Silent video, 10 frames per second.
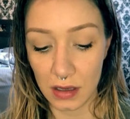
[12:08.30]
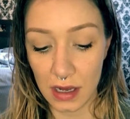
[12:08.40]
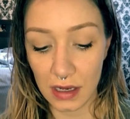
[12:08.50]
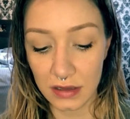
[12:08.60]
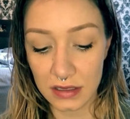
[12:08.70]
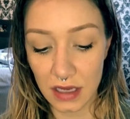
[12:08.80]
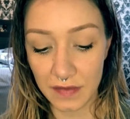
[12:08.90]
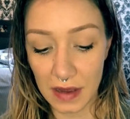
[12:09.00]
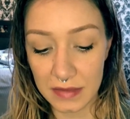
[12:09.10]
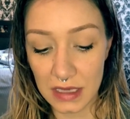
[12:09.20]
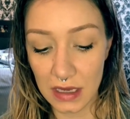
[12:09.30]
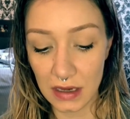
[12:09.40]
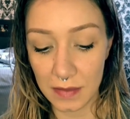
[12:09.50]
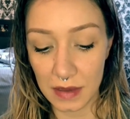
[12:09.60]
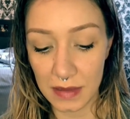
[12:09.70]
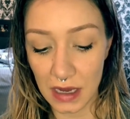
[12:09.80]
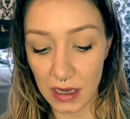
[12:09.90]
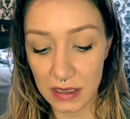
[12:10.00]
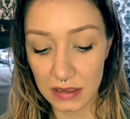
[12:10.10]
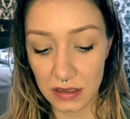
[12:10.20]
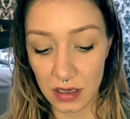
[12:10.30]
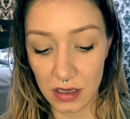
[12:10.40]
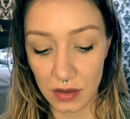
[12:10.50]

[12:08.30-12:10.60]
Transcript: I got this off Amazon. I'm going to be honest,